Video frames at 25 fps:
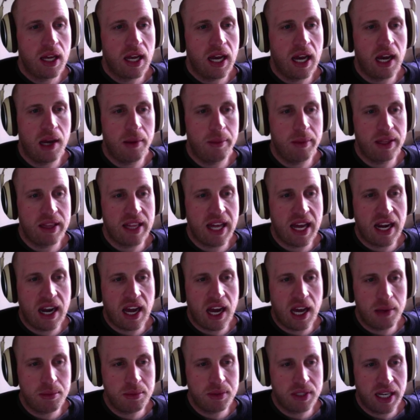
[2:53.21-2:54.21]
um, and that
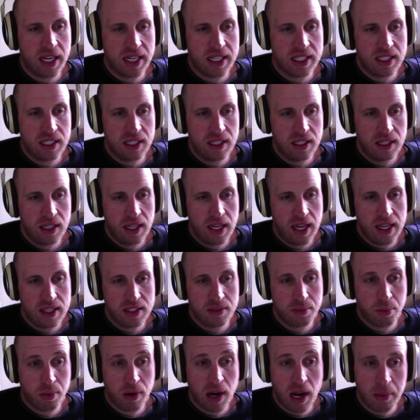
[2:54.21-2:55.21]
object
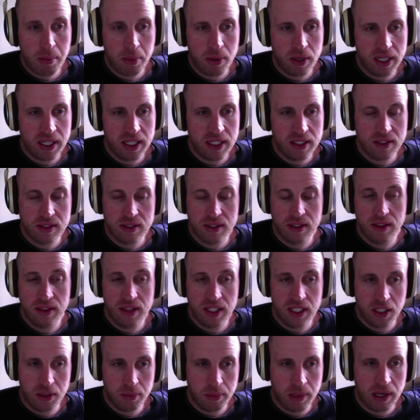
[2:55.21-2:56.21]
has properties
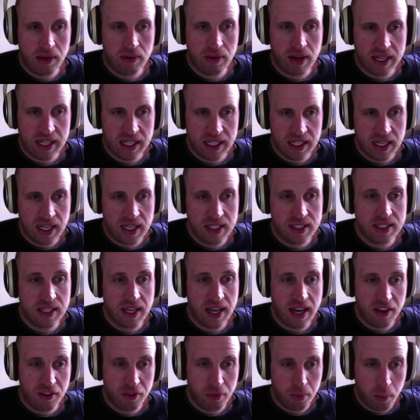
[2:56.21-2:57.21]
that you might recognize,
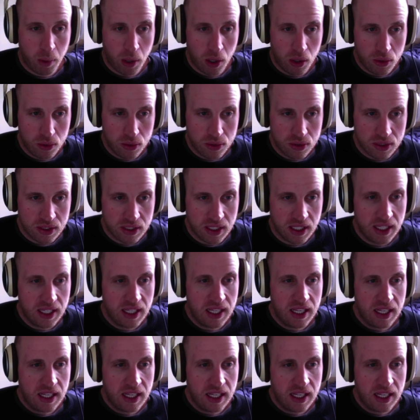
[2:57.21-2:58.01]
have post,